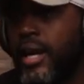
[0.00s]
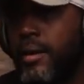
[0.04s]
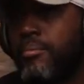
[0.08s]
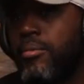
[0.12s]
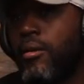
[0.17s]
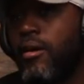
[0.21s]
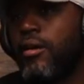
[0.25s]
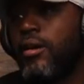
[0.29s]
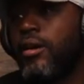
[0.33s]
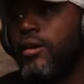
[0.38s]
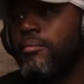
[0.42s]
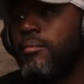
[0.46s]
that
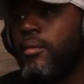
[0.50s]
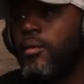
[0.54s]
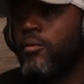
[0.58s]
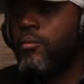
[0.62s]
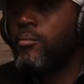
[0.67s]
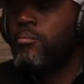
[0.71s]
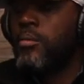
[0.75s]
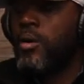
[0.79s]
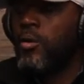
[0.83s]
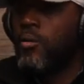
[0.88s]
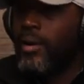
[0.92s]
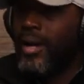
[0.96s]
part of it.
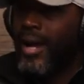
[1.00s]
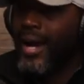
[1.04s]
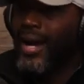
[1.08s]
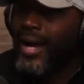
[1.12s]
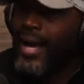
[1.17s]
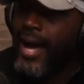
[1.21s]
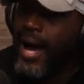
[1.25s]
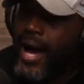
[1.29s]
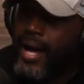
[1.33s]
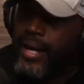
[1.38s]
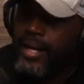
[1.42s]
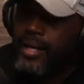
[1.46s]
But when I
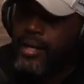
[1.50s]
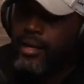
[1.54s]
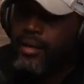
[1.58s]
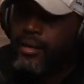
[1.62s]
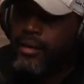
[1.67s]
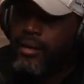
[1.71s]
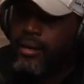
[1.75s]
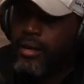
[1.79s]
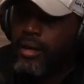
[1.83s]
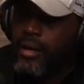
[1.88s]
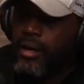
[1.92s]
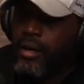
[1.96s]
got
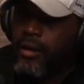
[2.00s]
here,